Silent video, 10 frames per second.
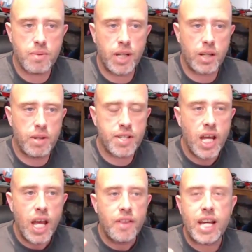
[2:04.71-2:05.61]
So in other words,
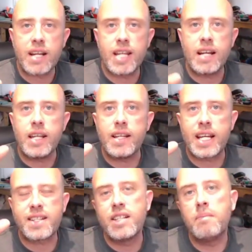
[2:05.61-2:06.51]
that, that
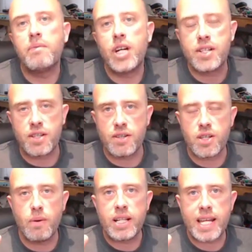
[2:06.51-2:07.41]
that's an inverter.
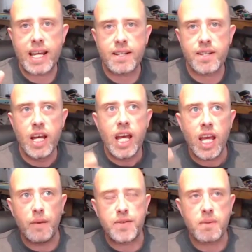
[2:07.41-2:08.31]
So it takes,
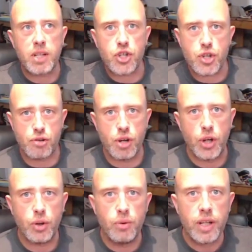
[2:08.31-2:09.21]
if something's
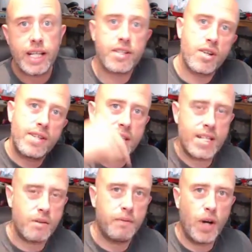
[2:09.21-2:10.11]
true, it turns
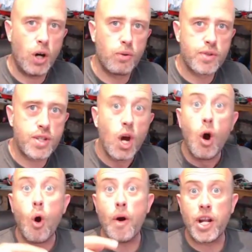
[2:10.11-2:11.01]
it to false.
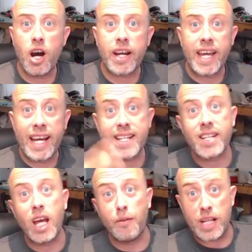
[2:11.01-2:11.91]
Or in our
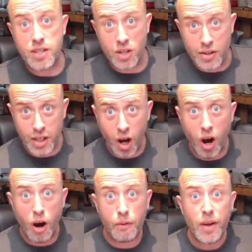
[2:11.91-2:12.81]
case, if it's turned
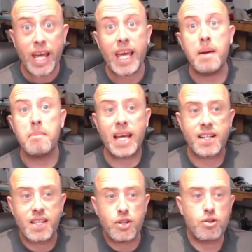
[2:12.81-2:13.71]
off, it
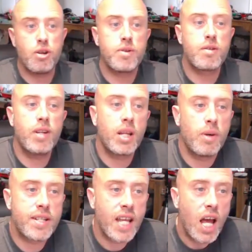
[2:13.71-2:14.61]
makes it true. So in other
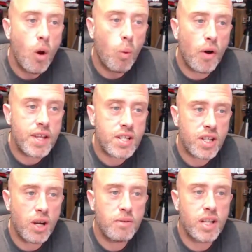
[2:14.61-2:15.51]
words, what this
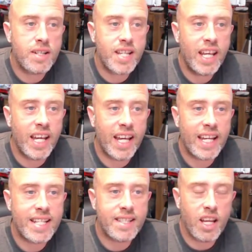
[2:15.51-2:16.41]
code does here
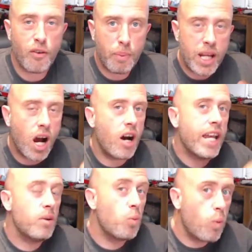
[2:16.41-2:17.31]
is that if we
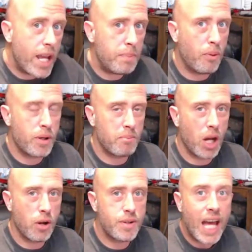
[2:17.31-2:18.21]
are in waypoint
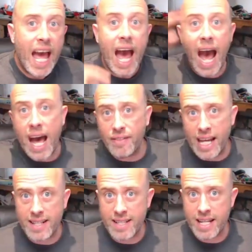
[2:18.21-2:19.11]
mode
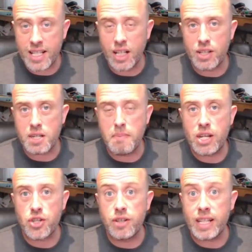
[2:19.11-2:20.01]
and that setting I just
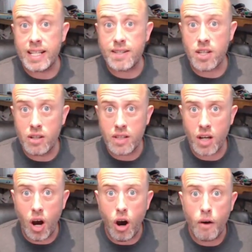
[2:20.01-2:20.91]
mentioned is
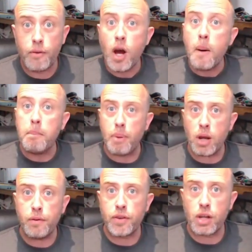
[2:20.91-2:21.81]
turned off,
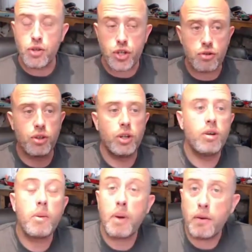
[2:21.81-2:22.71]
both of those
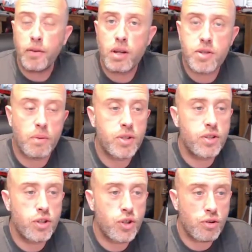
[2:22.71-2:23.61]
true, both of those
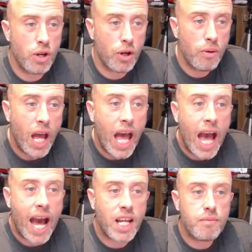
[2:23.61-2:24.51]
options are true,
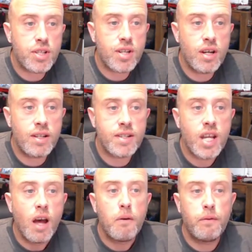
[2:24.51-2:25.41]
and it
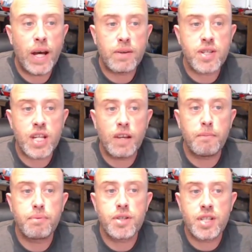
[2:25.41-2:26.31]
returns
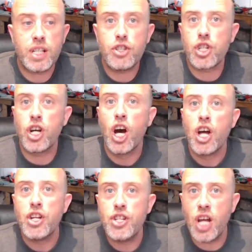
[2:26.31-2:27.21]
failsafe procedure
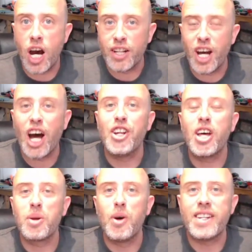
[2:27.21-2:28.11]
none.
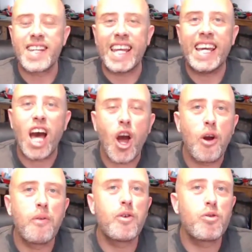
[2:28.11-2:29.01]
In other words, it
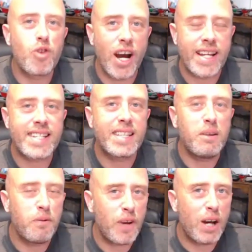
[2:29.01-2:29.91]
overrides
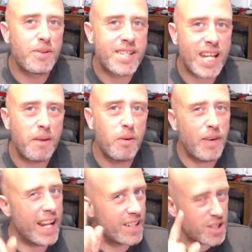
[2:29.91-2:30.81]
the failsafe
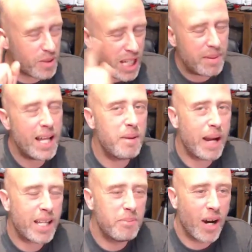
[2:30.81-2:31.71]
event. So keep that in the
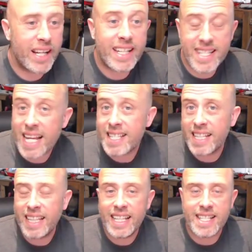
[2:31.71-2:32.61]
back of your mind because that's
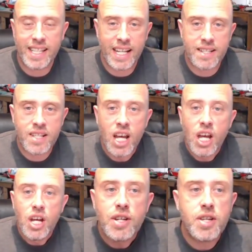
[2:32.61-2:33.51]
the key to this.
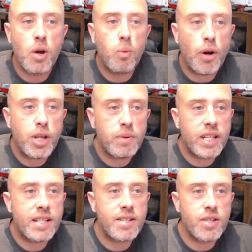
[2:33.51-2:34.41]
So what you
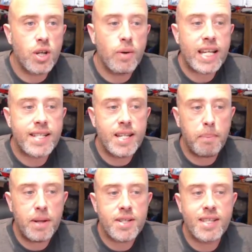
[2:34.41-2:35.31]
would need to do is
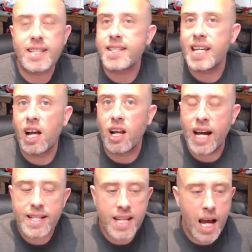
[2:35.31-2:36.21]
nip into the
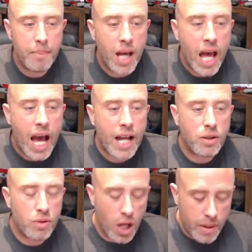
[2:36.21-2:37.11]
CLI tab
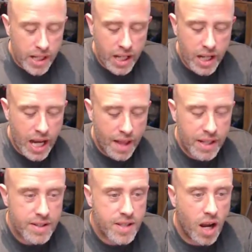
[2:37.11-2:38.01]
and you go in here
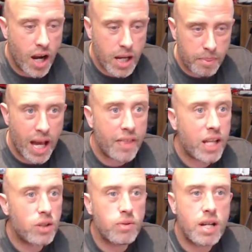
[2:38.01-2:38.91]
and then type and
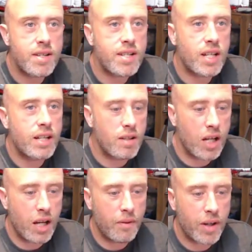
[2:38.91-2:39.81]
then you'll notice I,
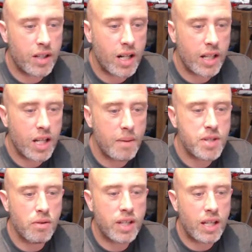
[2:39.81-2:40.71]
uh, if I click
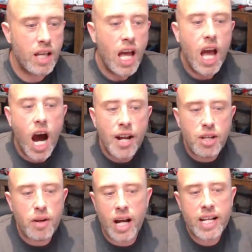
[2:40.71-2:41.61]
up, so I
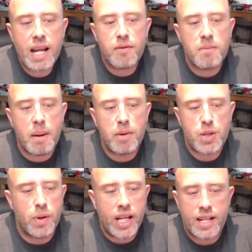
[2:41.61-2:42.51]
don't, I can never remember
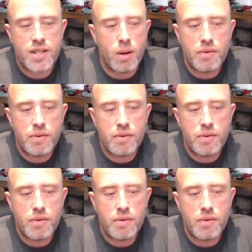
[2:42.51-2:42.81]
which one it is.